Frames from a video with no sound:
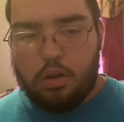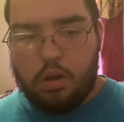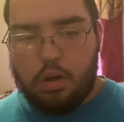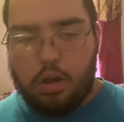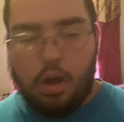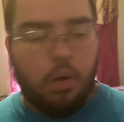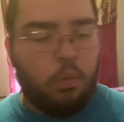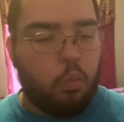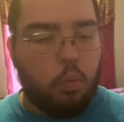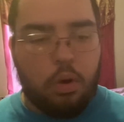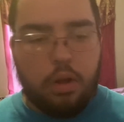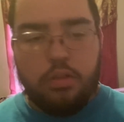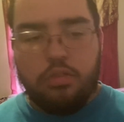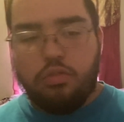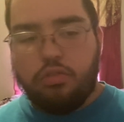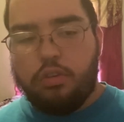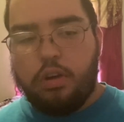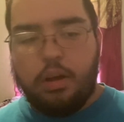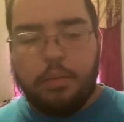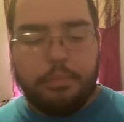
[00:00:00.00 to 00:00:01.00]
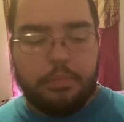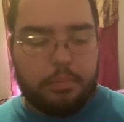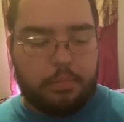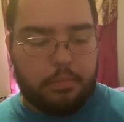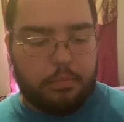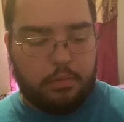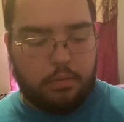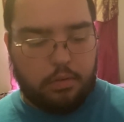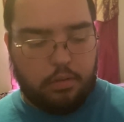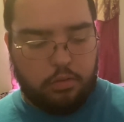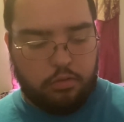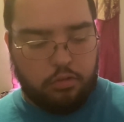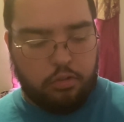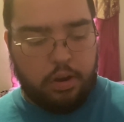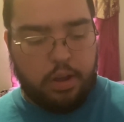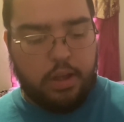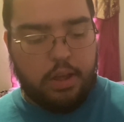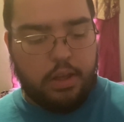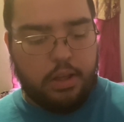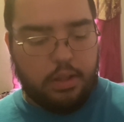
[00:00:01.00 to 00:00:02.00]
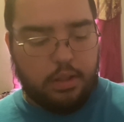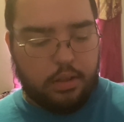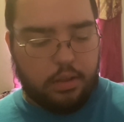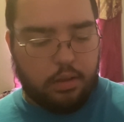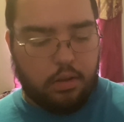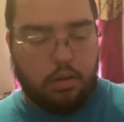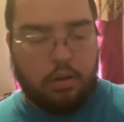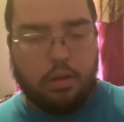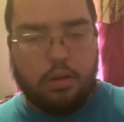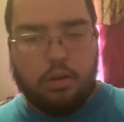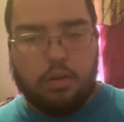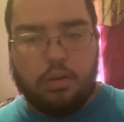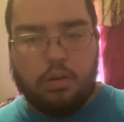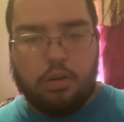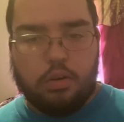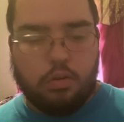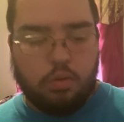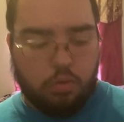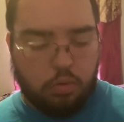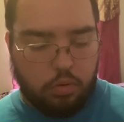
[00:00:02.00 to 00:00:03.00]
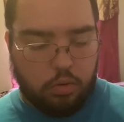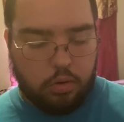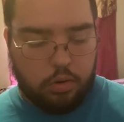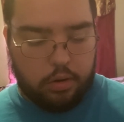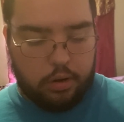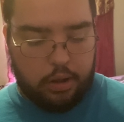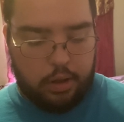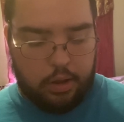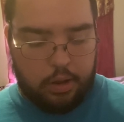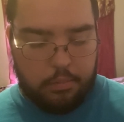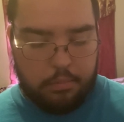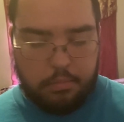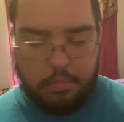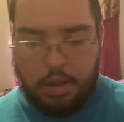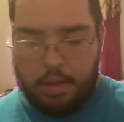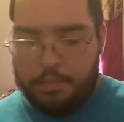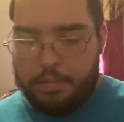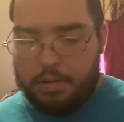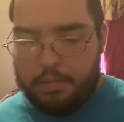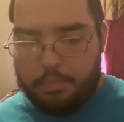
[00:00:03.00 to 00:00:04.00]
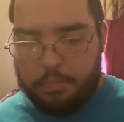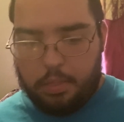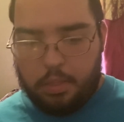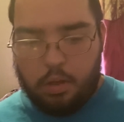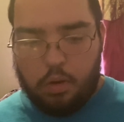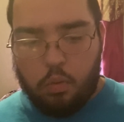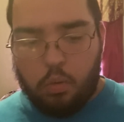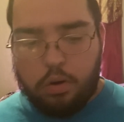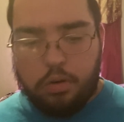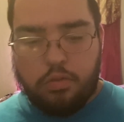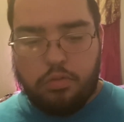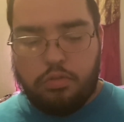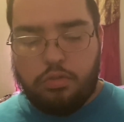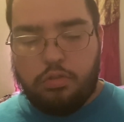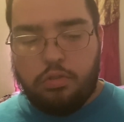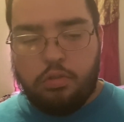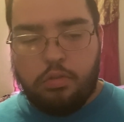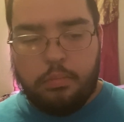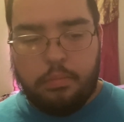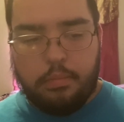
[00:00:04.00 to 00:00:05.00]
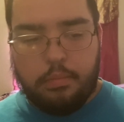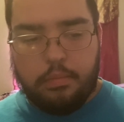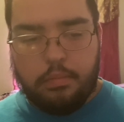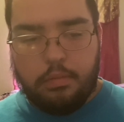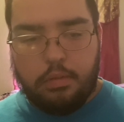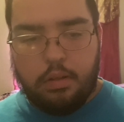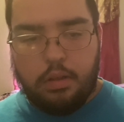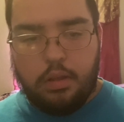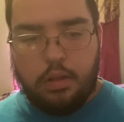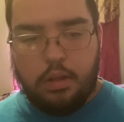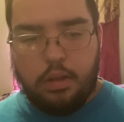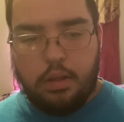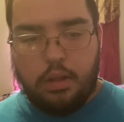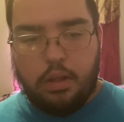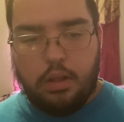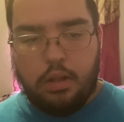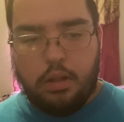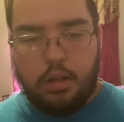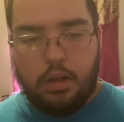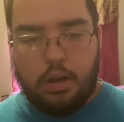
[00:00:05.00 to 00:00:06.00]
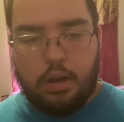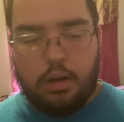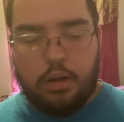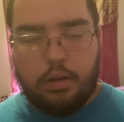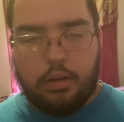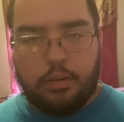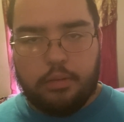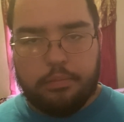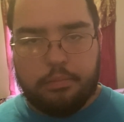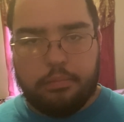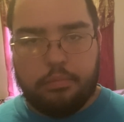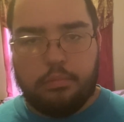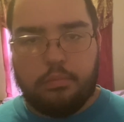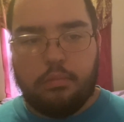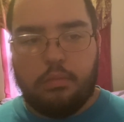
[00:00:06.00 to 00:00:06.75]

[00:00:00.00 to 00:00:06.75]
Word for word: a one drop red or uh, maybe one or two um